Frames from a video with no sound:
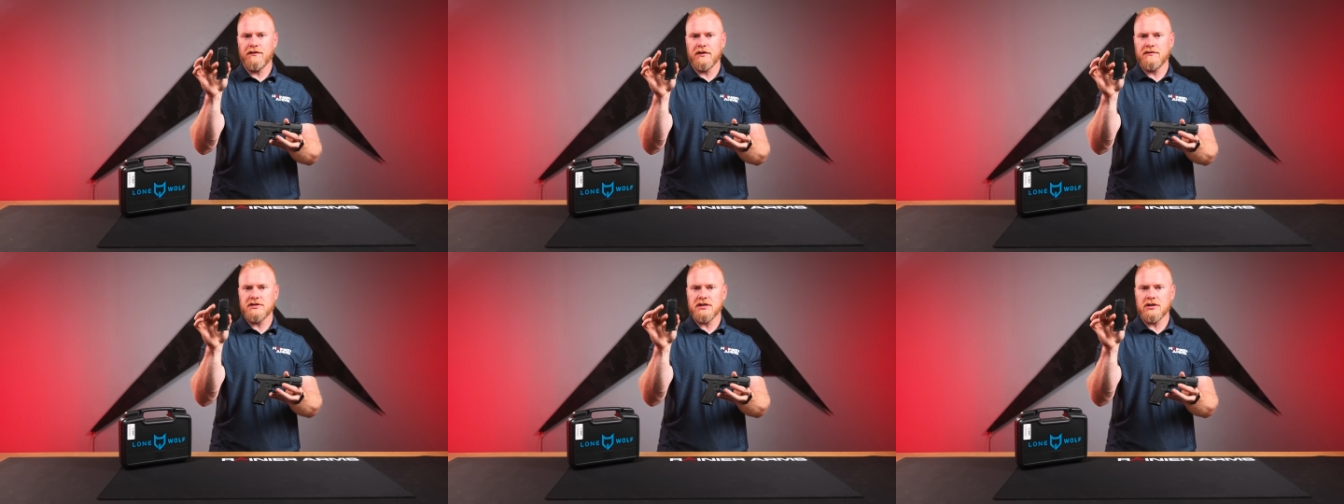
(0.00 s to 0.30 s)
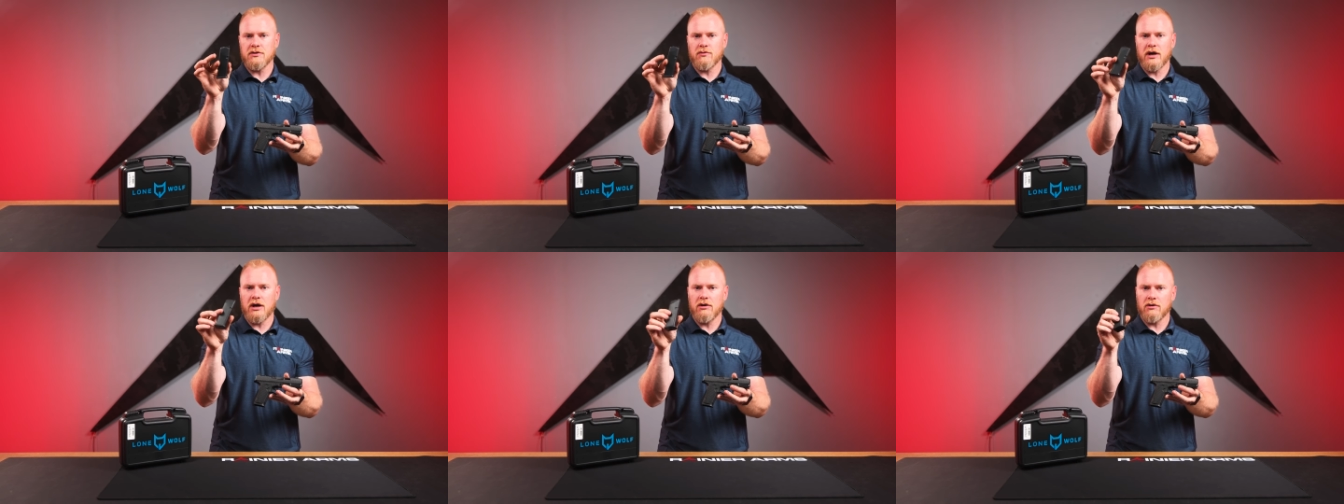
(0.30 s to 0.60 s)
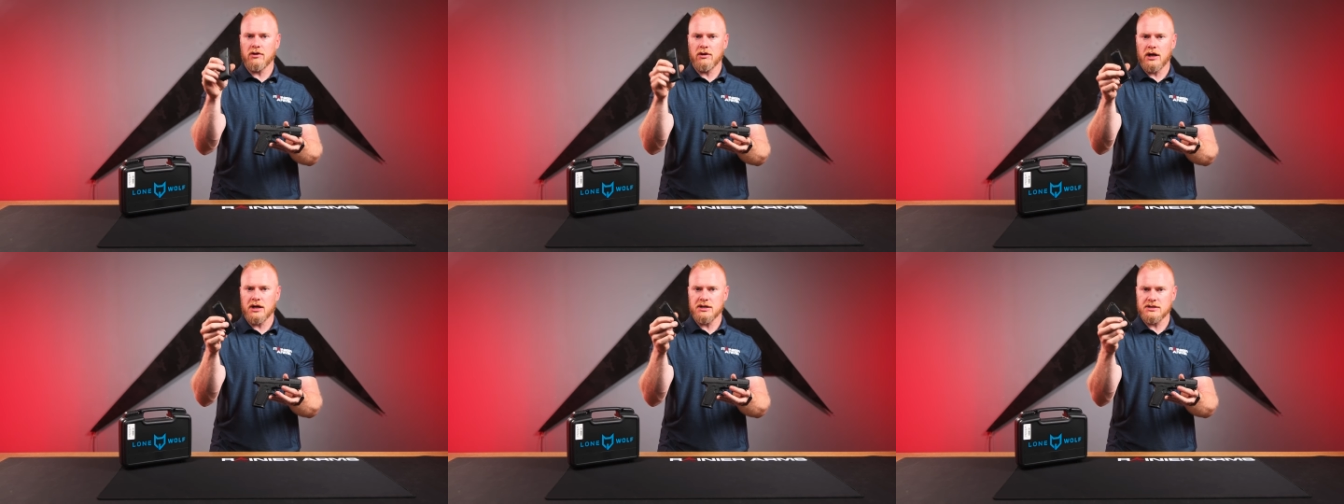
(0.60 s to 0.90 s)

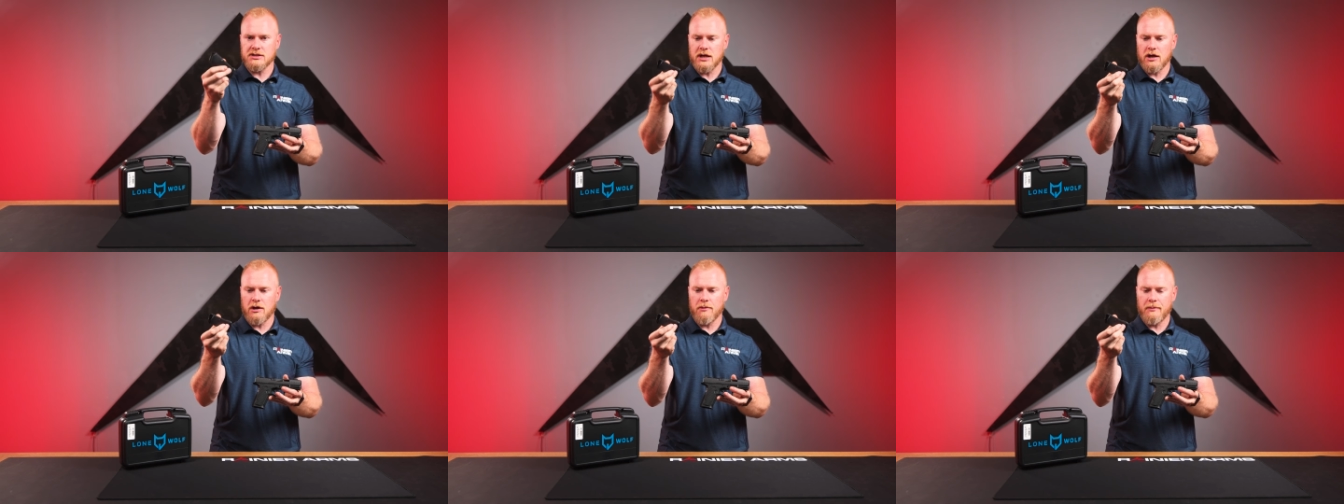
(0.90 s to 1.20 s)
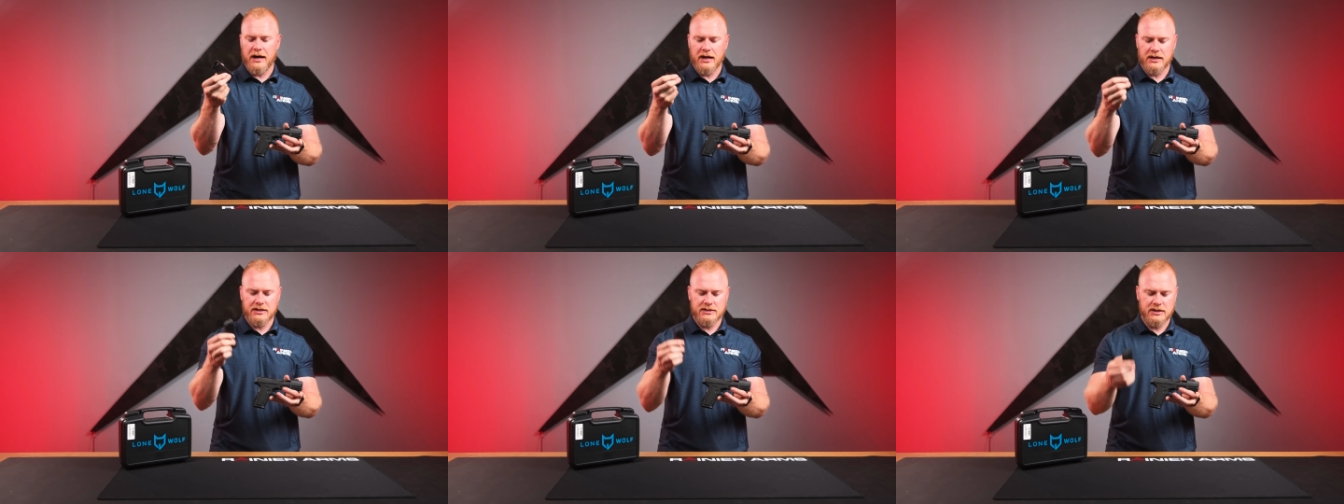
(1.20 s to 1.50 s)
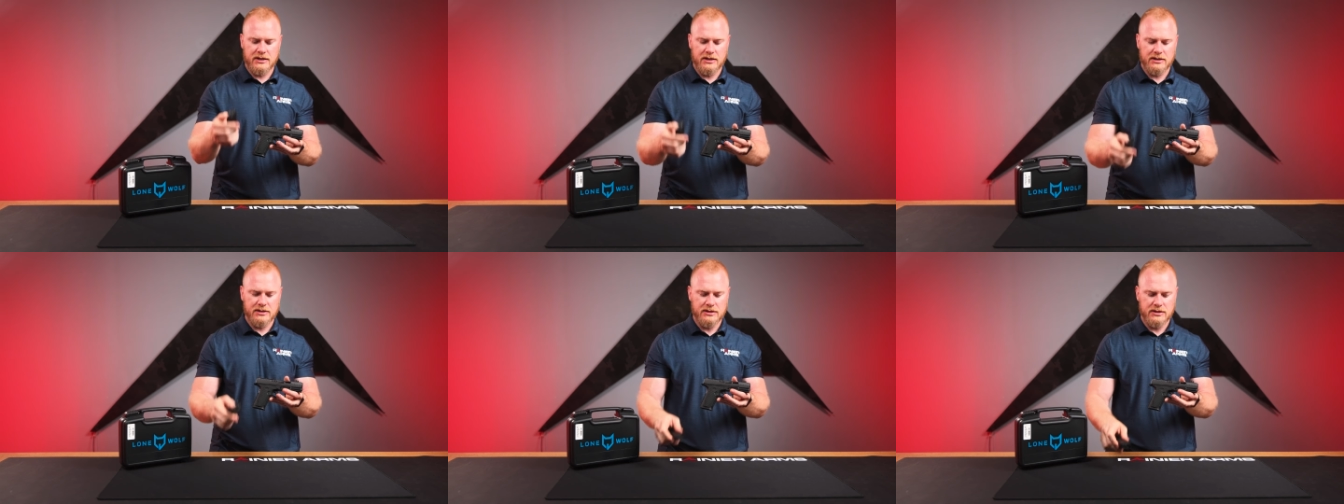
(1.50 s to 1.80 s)
15-round Glock style
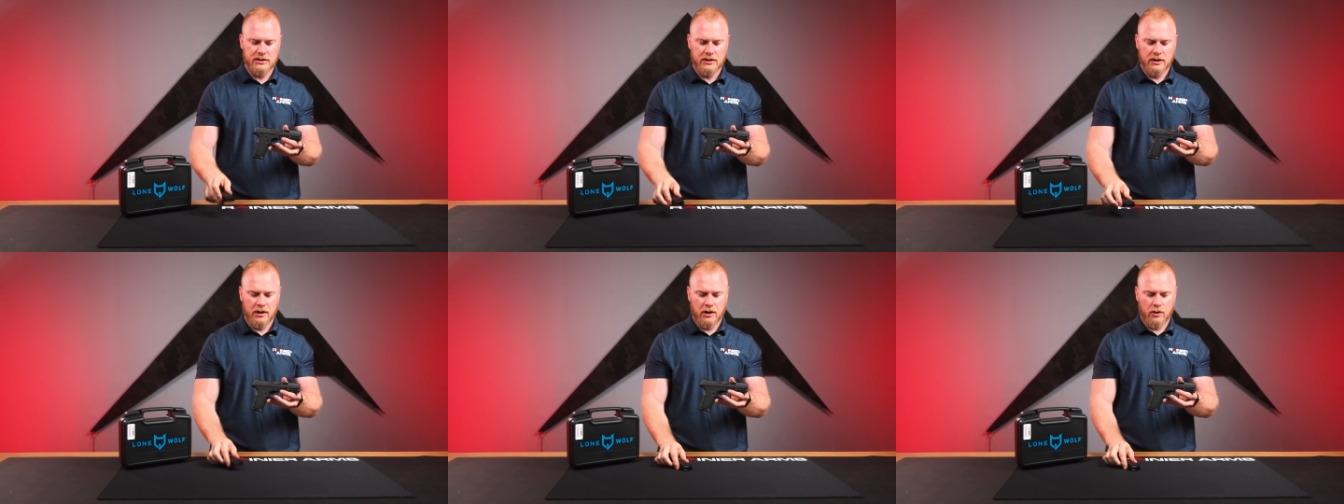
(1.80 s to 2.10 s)
magazines,